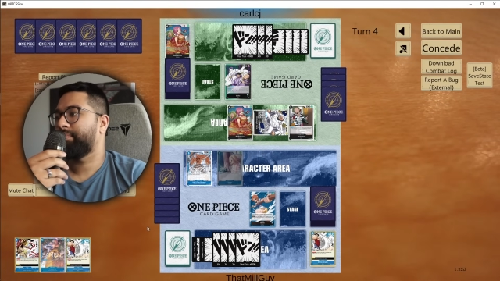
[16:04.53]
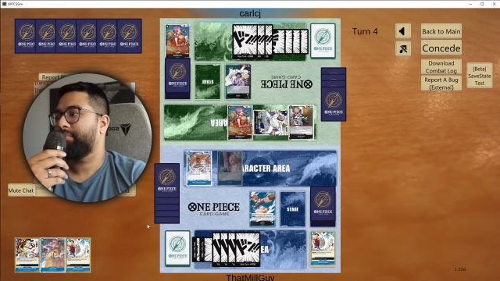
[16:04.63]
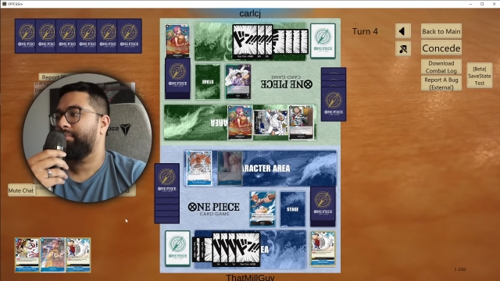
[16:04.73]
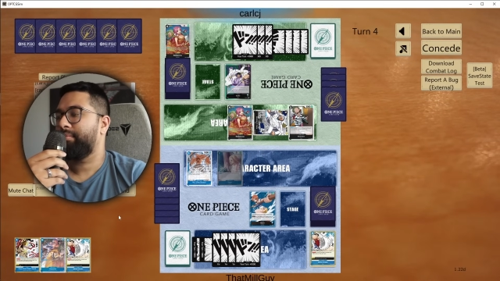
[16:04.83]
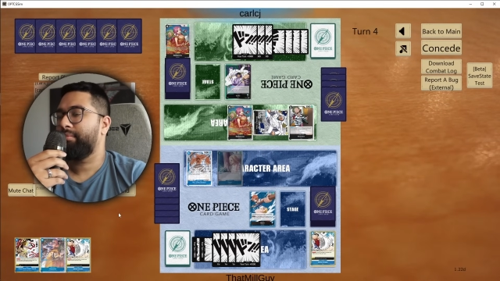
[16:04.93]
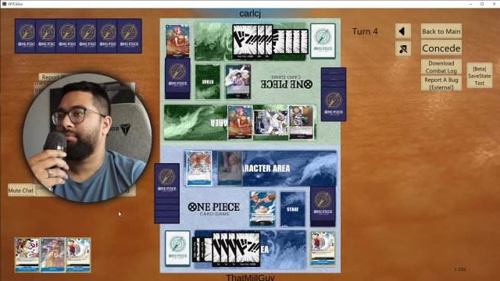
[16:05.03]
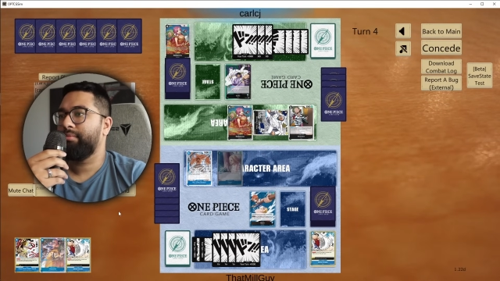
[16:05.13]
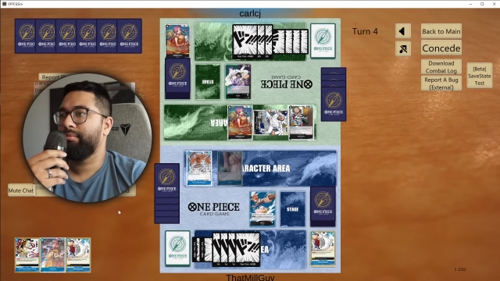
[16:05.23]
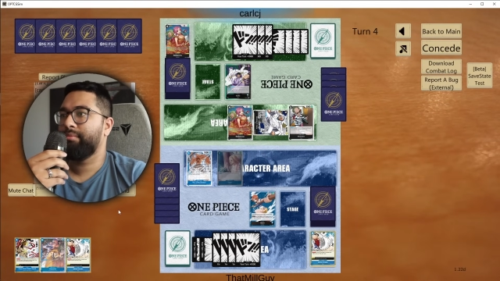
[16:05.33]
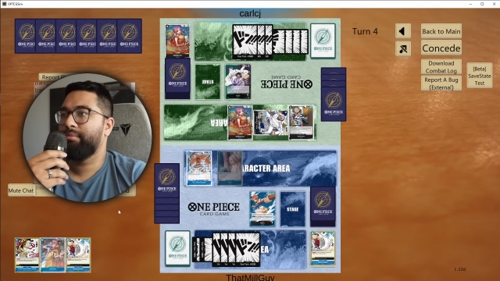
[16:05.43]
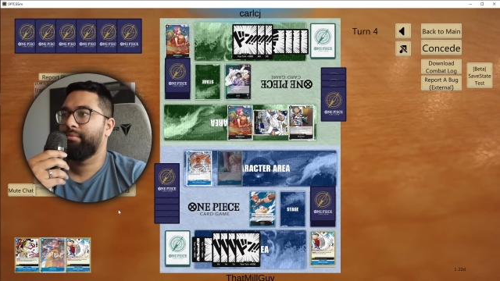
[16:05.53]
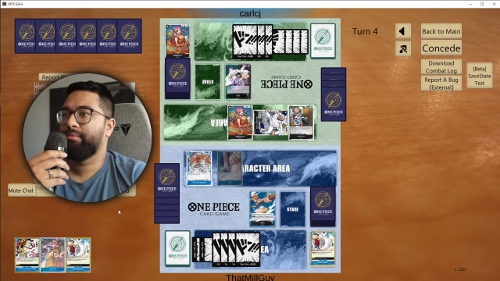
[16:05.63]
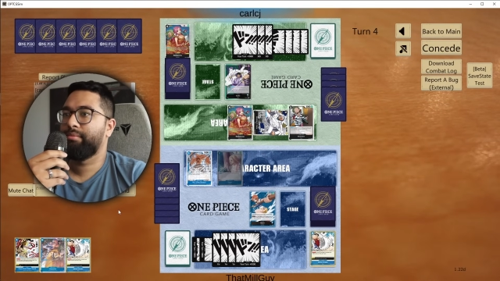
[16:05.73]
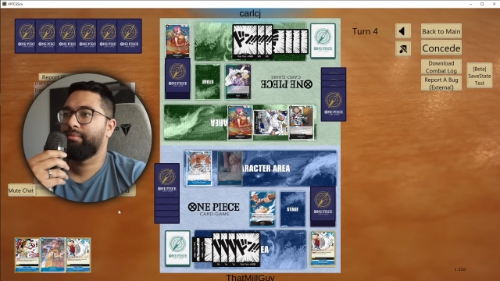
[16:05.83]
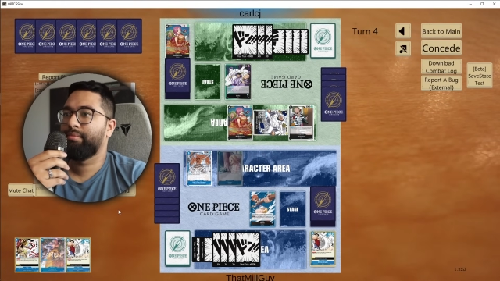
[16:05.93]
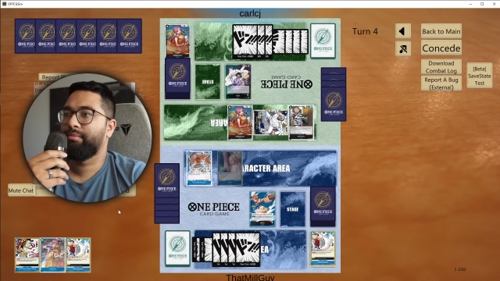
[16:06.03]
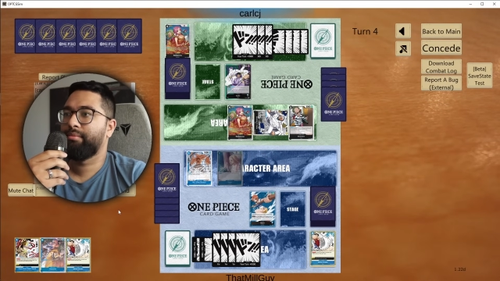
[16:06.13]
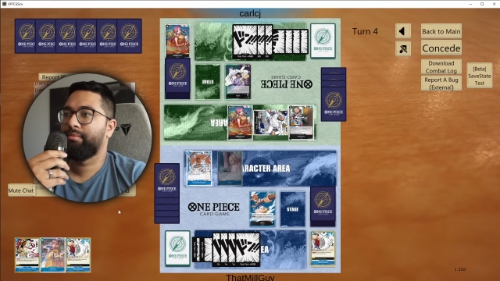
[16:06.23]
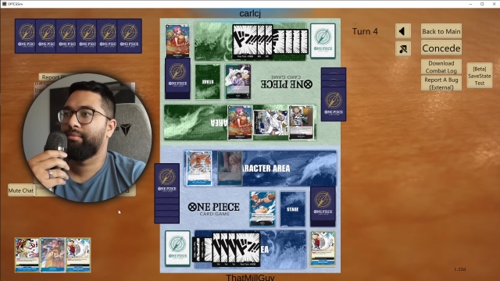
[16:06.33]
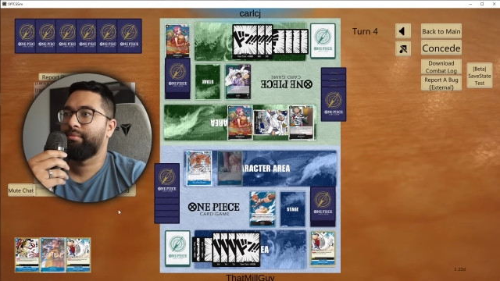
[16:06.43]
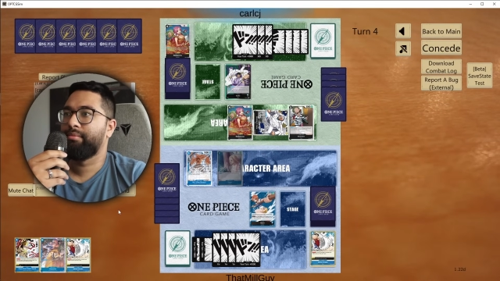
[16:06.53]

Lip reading: Nobody speaks.